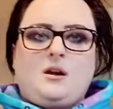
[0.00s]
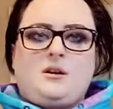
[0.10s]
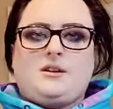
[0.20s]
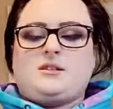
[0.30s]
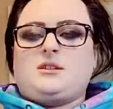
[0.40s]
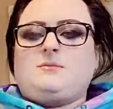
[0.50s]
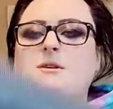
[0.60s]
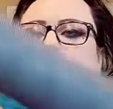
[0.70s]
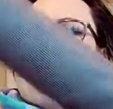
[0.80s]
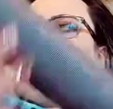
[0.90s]
Alright,
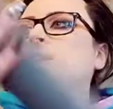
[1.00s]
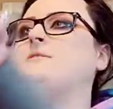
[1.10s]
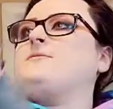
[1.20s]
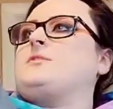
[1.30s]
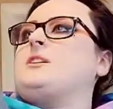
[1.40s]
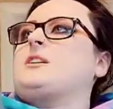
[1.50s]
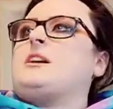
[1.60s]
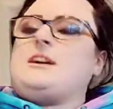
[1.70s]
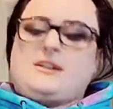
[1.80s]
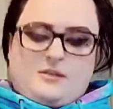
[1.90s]
so while we wait for
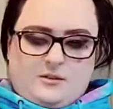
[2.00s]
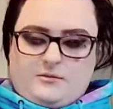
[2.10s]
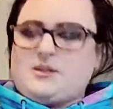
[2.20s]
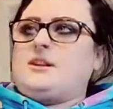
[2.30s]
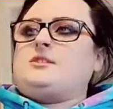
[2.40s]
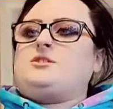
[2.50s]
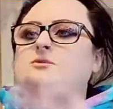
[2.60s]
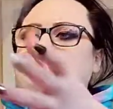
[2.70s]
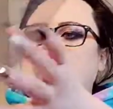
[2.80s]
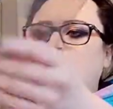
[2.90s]
our hot glue gun
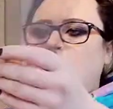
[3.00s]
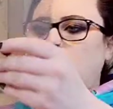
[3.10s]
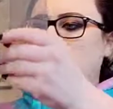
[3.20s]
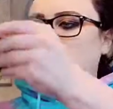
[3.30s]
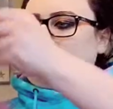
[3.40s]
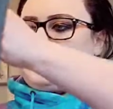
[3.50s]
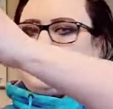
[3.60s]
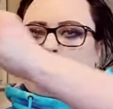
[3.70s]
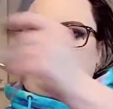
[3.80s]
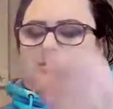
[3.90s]
to melt
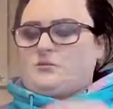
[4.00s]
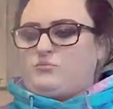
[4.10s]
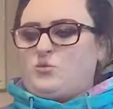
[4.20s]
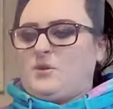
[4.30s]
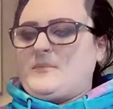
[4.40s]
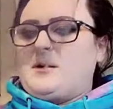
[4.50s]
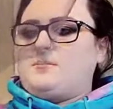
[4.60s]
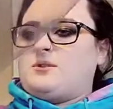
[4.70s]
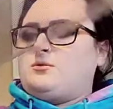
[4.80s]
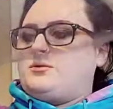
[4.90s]
or warm
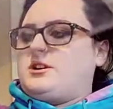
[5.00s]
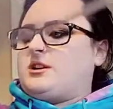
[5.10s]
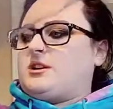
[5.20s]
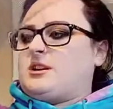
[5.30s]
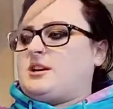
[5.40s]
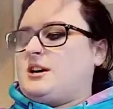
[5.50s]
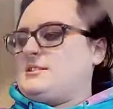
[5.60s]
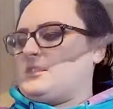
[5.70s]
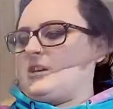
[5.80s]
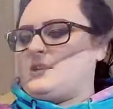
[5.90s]
up, we are going to
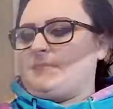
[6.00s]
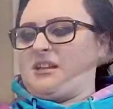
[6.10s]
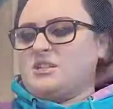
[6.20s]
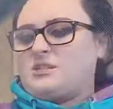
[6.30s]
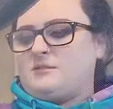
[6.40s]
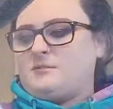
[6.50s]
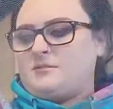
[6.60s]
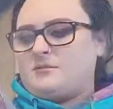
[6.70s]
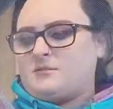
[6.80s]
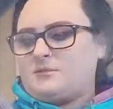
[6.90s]
cut our mesh
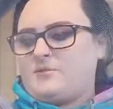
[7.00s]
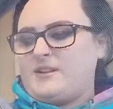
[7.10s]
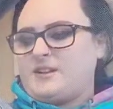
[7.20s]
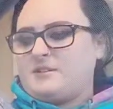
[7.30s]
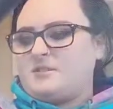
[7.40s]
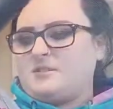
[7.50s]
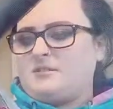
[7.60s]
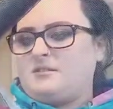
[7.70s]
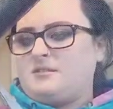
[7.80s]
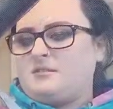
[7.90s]

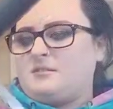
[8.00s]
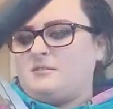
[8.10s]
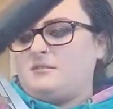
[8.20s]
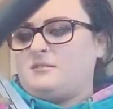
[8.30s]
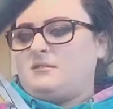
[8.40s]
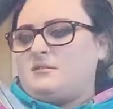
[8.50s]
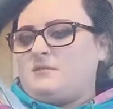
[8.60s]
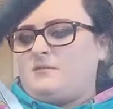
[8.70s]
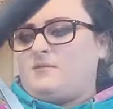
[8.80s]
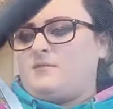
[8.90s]
squares
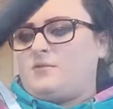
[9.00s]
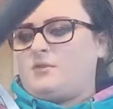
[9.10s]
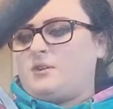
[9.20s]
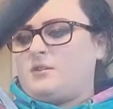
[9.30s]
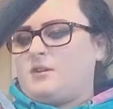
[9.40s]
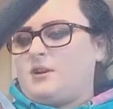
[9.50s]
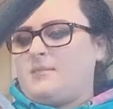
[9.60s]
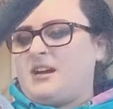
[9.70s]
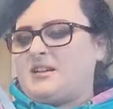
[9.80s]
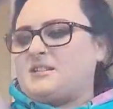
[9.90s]
for
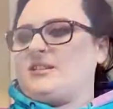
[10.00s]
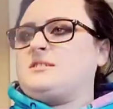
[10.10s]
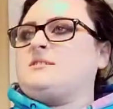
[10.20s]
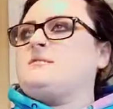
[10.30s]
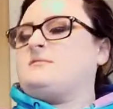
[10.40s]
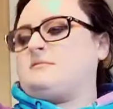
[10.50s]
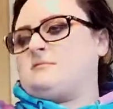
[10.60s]
our boxes.